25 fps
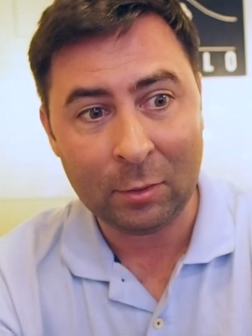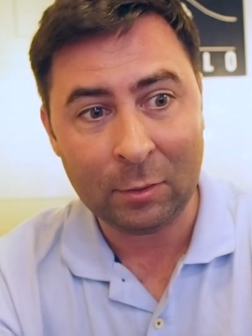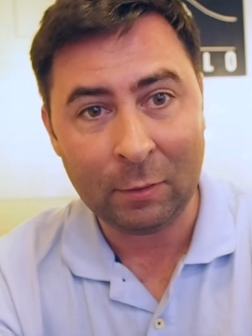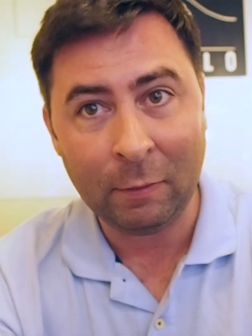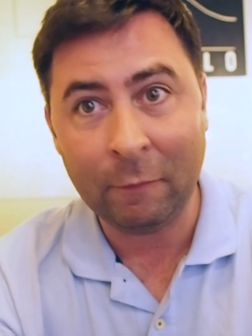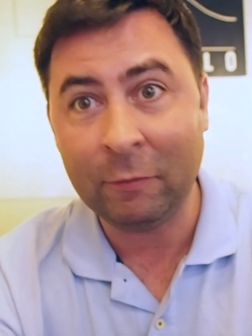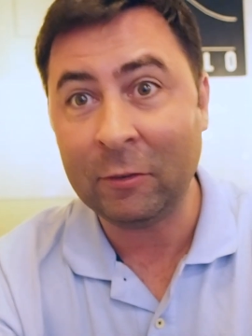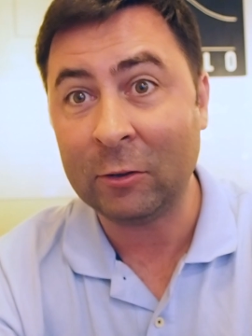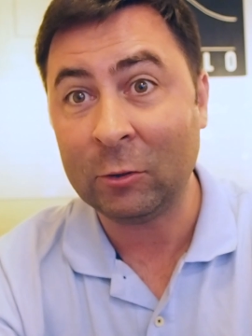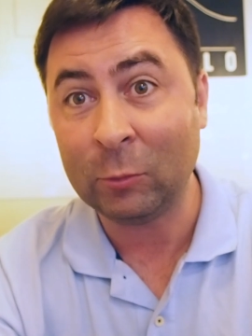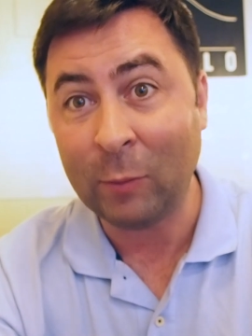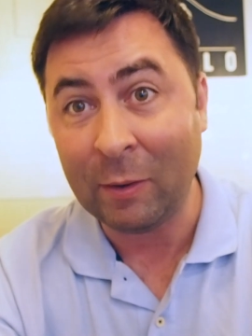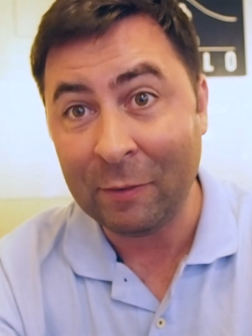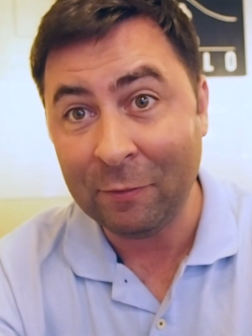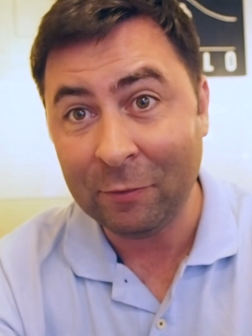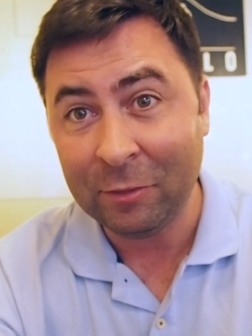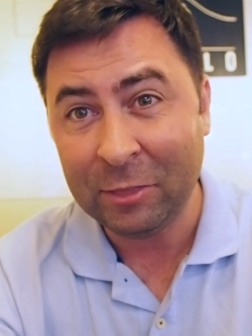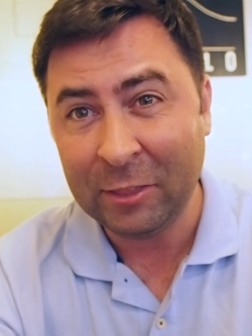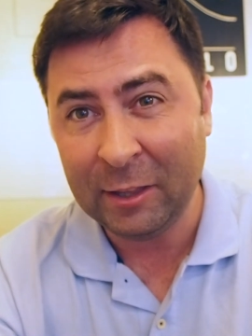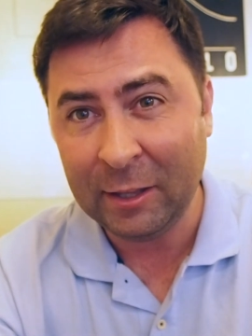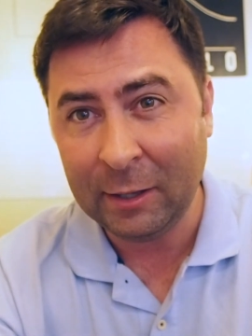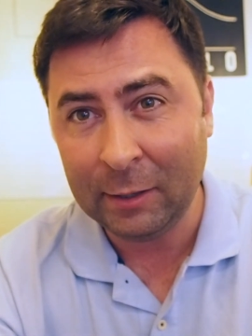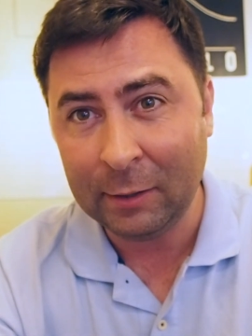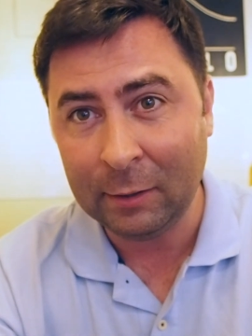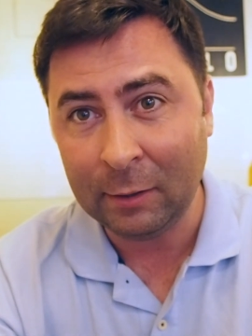If there's one
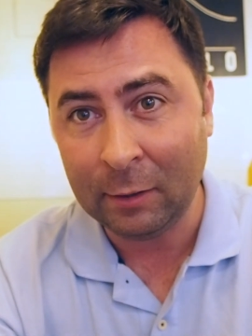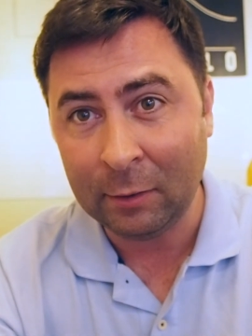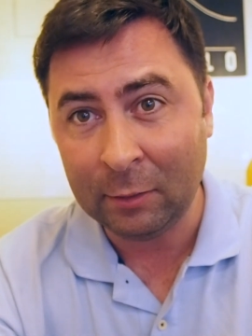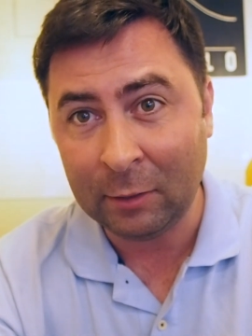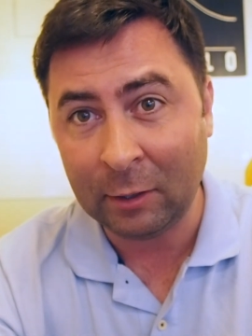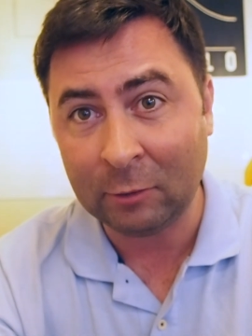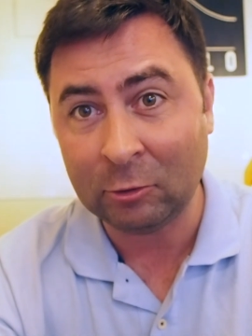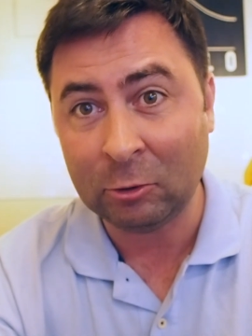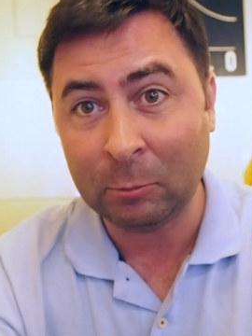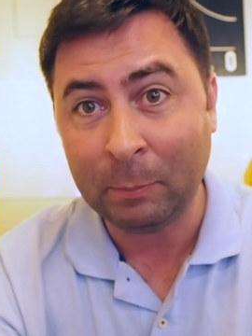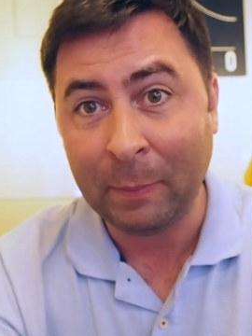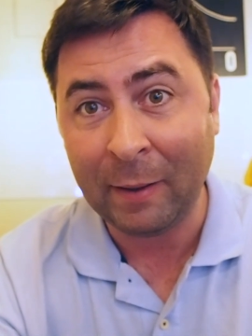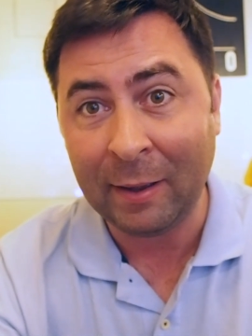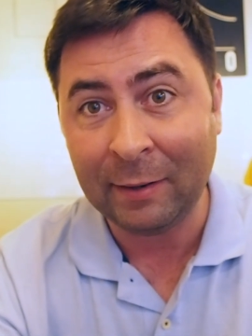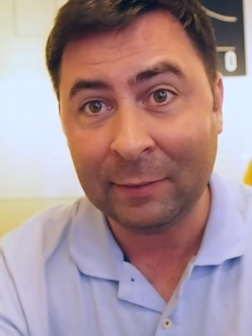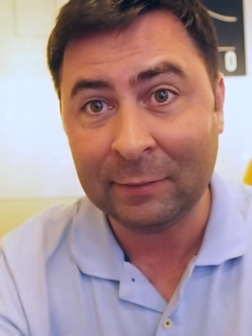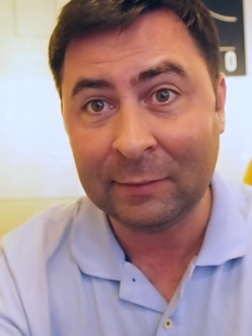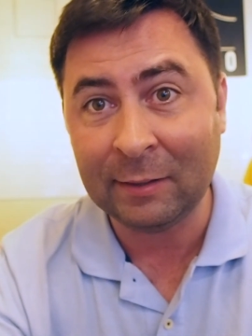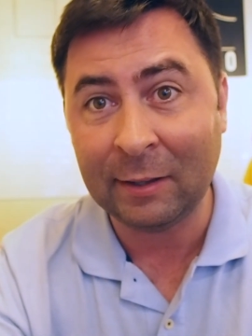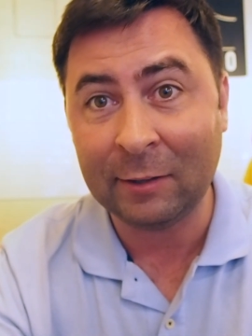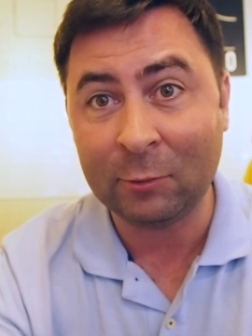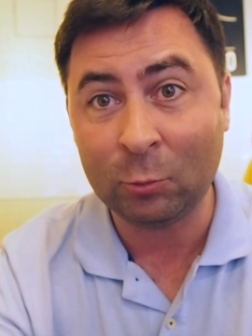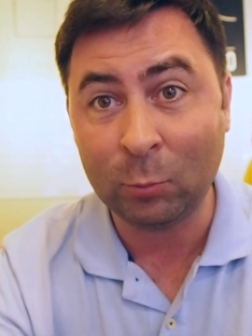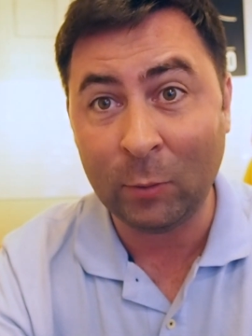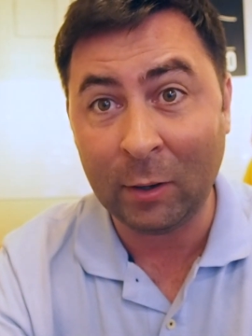thing that Japan
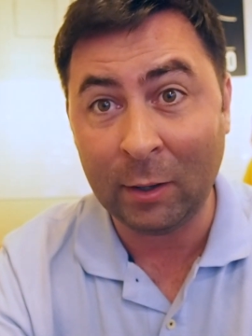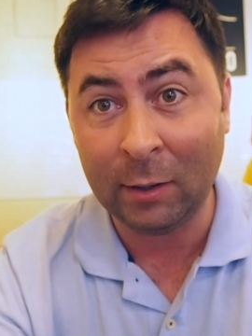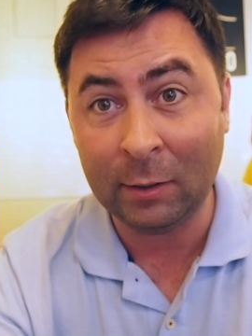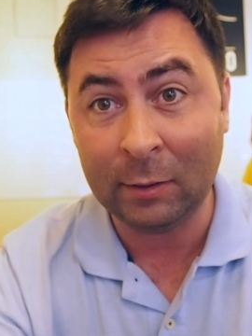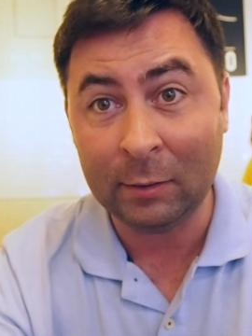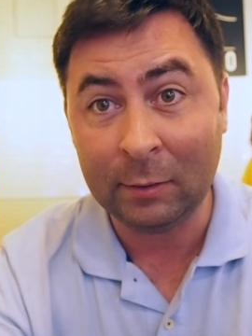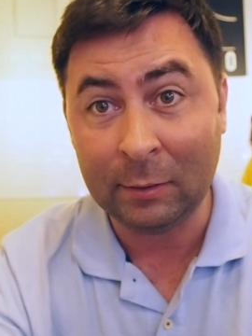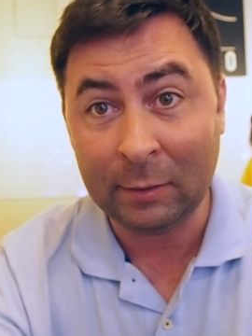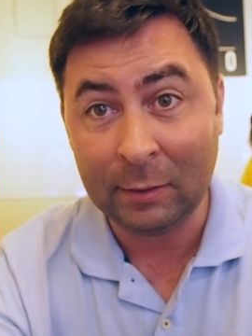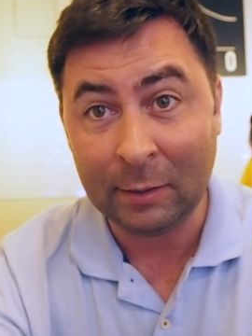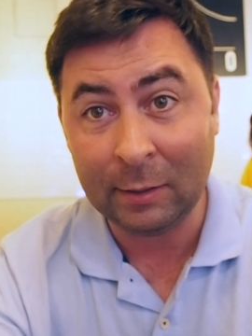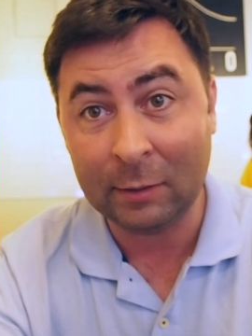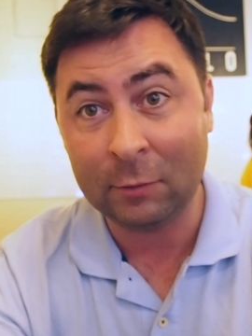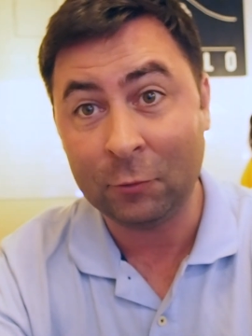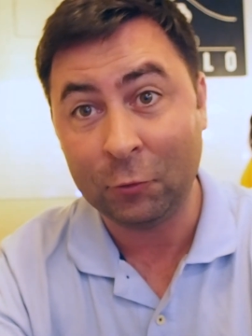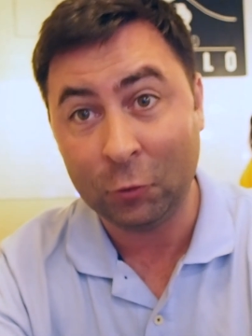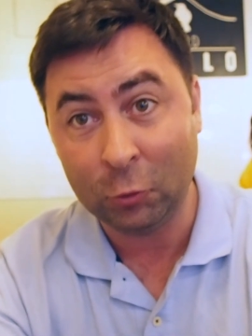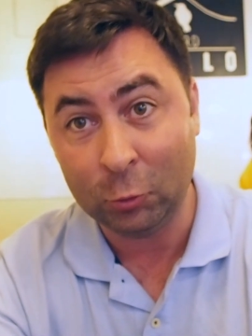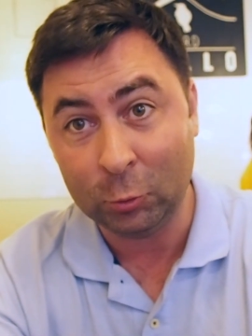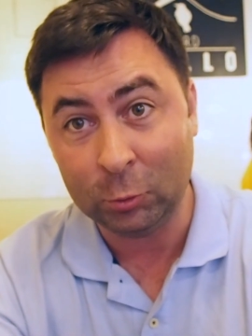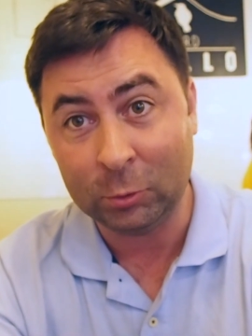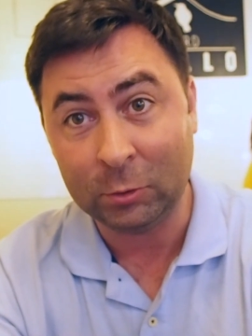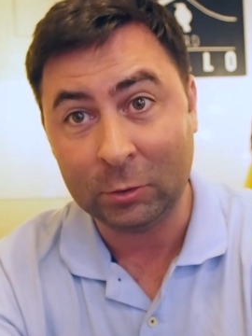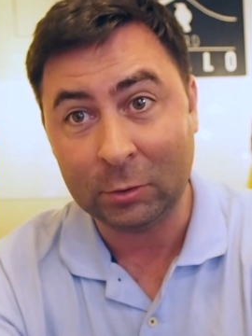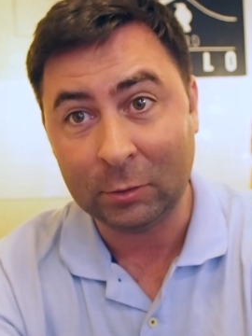does well, it's
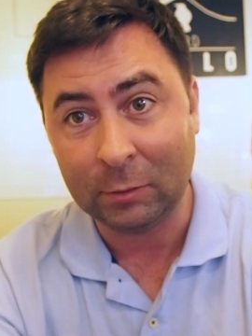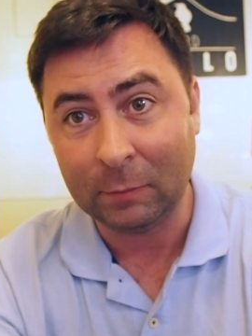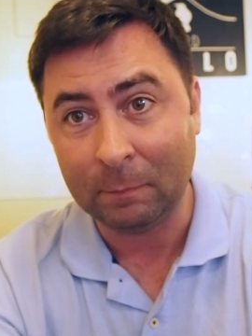food.